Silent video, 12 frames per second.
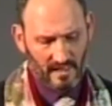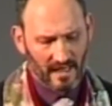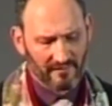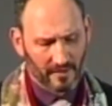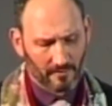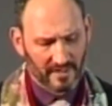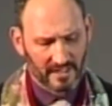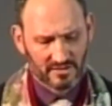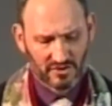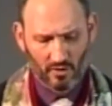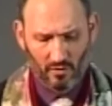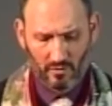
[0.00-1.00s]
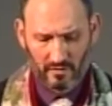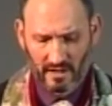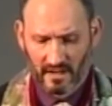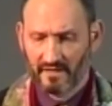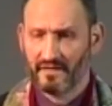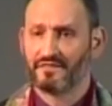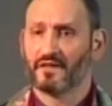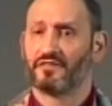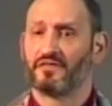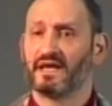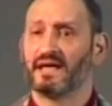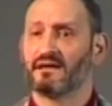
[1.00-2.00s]
And they're being told that the
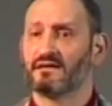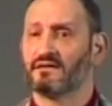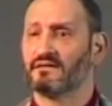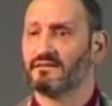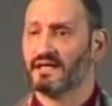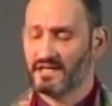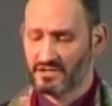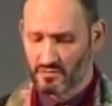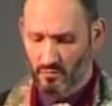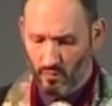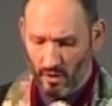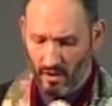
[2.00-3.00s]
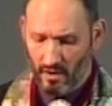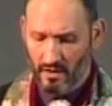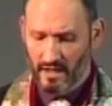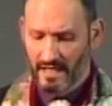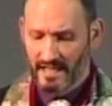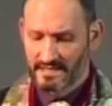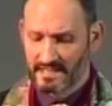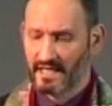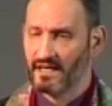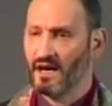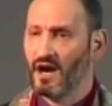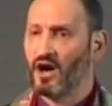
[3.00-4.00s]
thing that is wrong is
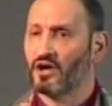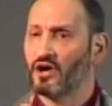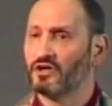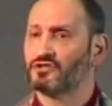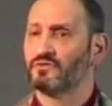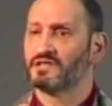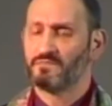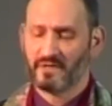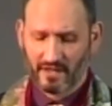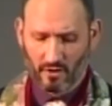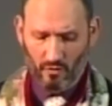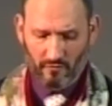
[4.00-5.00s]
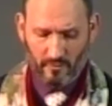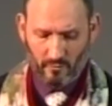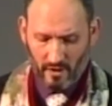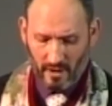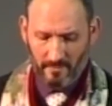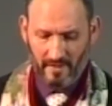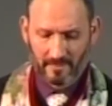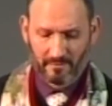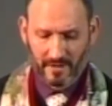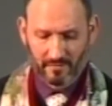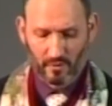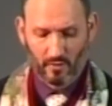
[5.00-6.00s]
that our country is being overrun by
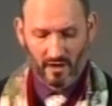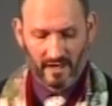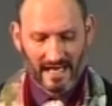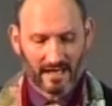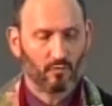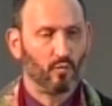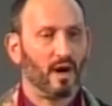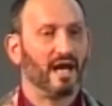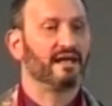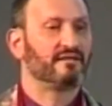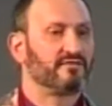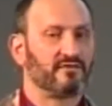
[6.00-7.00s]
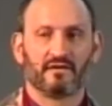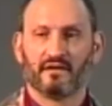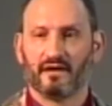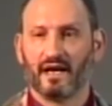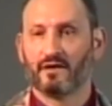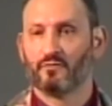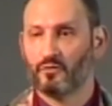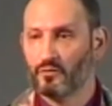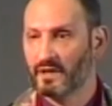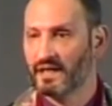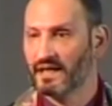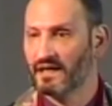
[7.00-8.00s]
people who are not white and
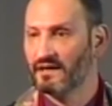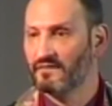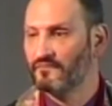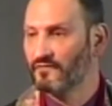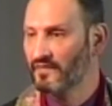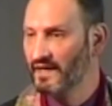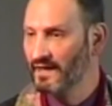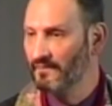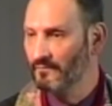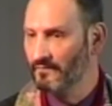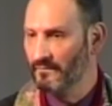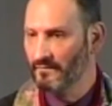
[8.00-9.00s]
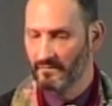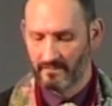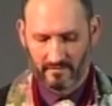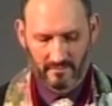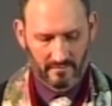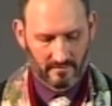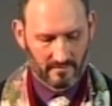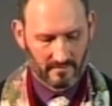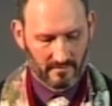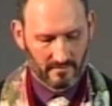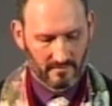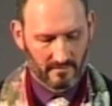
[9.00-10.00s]
ruining it for them.
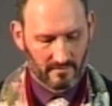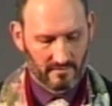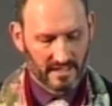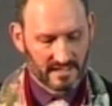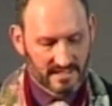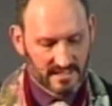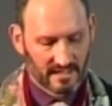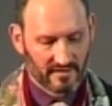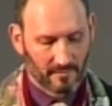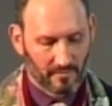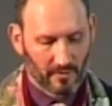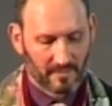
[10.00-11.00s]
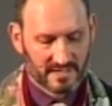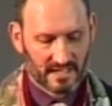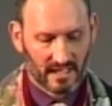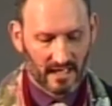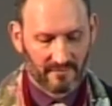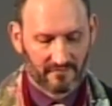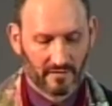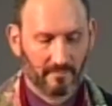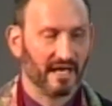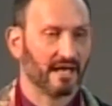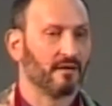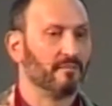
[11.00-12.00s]
They see their purpose in life to
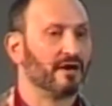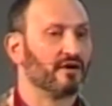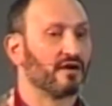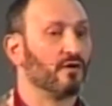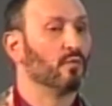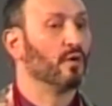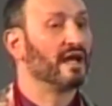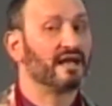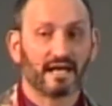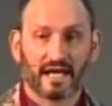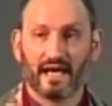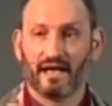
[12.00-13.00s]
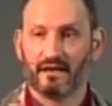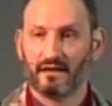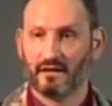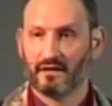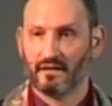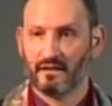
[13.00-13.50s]
make America white again,